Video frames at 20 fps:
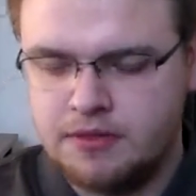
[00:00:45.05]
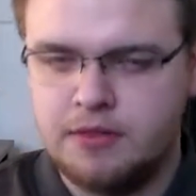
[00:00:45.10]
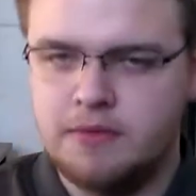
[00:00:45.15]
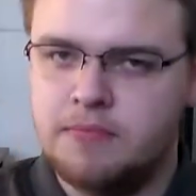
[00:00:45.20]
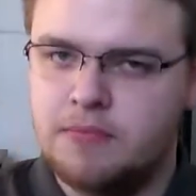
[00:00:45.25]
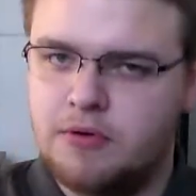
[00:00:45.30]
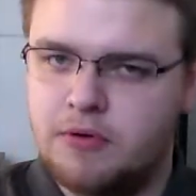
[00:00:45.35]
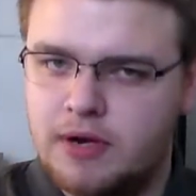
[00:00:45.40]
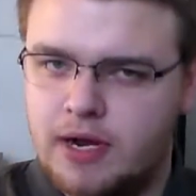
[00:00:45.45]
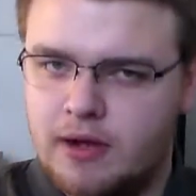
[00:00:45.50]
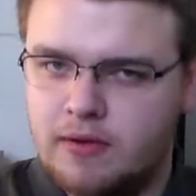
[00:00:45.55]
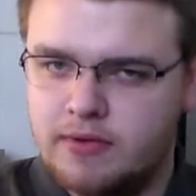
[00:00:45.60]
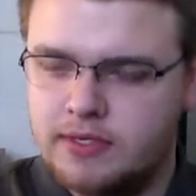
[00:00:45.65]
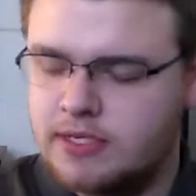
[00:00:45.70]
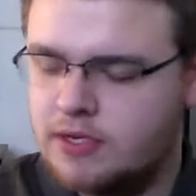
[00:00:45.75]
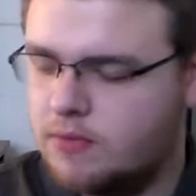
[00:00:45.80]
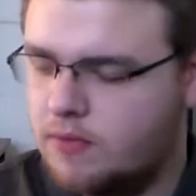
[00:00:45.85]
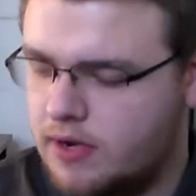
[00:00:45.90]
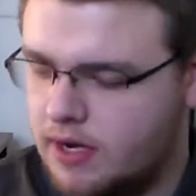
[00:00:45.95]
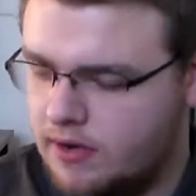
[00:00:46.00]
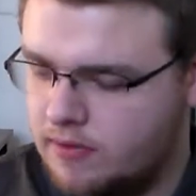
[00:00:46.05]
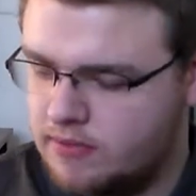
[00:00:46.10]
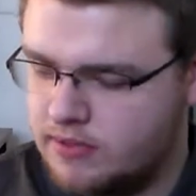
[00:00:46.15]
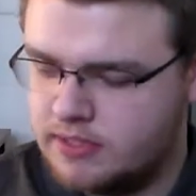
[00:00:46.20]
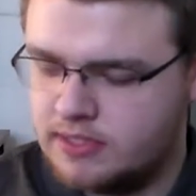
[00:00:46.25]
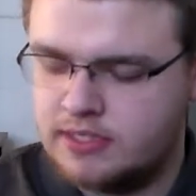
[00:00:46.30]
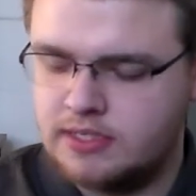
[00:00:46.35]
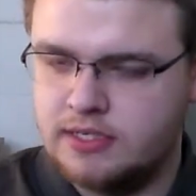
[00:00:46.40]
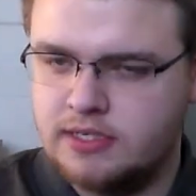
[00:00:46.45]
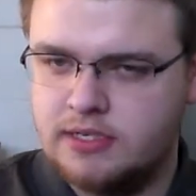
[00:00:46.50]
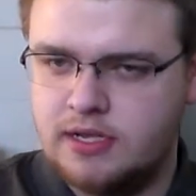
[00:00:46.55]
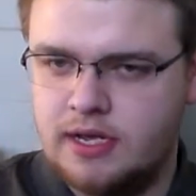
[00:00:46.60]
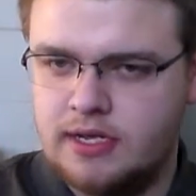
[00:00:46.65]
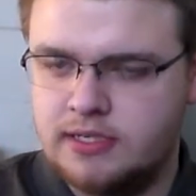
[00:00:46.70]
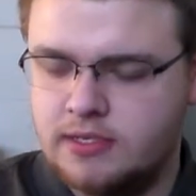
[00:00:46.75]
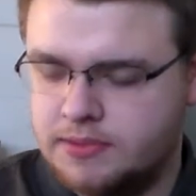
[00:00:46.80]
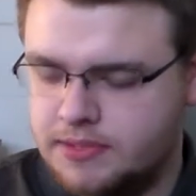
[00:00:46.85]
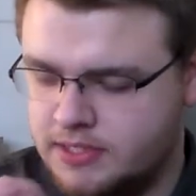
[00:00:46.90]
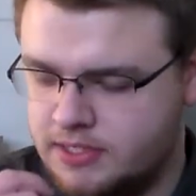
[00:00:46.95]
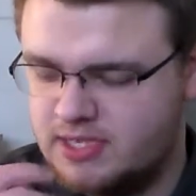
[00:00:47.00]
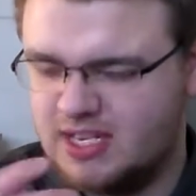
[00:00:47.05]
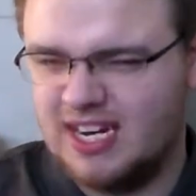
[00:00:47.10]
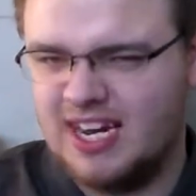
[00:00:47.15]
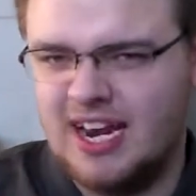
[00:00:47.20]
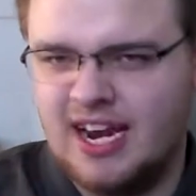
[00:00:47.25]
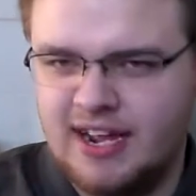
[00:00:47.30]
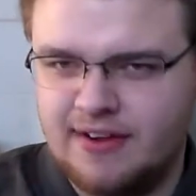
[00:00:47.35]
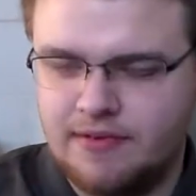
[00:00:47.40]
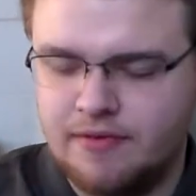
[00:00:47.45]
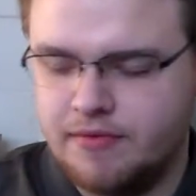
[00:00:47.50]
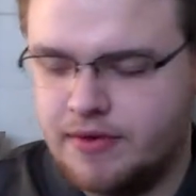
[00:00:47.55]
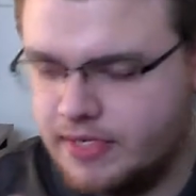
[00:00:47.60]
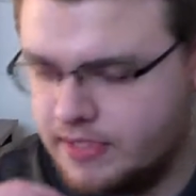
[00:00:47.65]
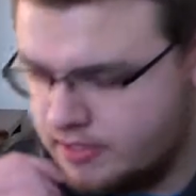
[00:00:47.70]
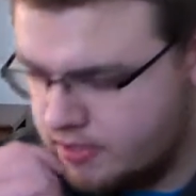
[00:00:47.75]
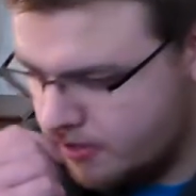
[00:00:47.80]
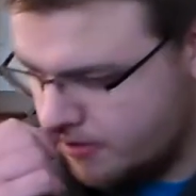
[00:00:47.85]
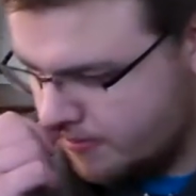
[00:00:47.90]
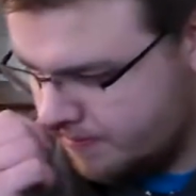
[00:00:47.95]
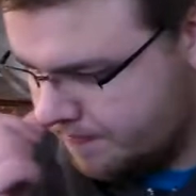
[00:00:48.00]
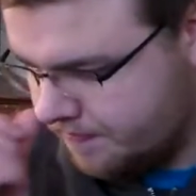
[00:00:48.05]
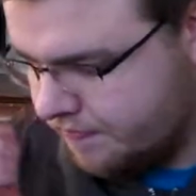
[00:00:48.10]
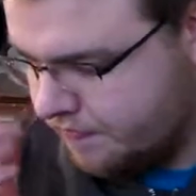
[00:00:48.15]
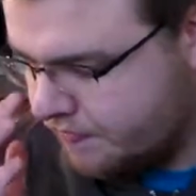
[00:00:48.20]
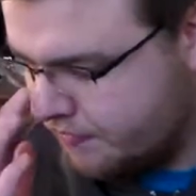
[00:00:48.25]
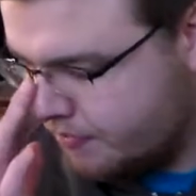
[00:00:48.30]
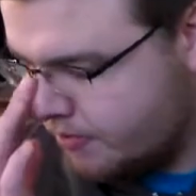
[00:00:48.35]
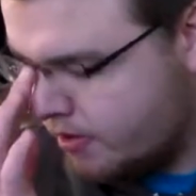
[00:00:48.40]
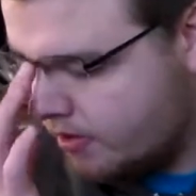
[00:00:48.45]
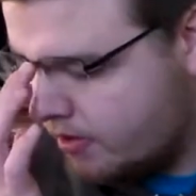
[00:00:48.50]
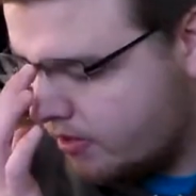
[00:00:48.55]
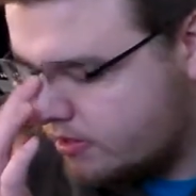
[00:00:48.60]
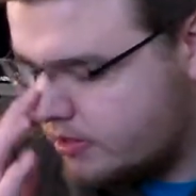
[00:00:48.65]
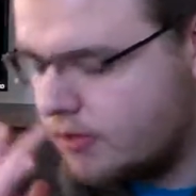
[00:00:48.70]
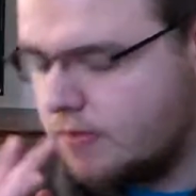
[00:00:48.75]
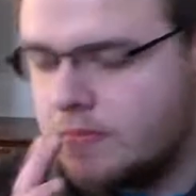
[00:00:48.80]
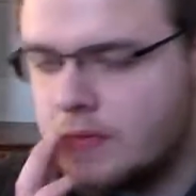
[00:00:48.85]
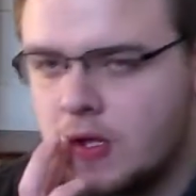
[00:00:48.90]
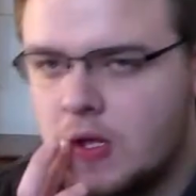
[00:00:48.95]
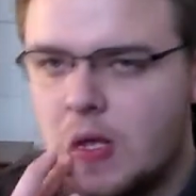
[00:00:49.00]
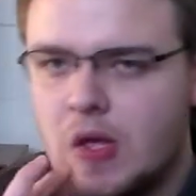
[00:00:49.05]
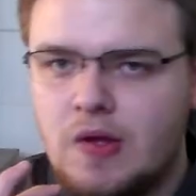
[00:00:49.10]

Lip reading: mood I was in as I was in, so I kind of had to restart. So,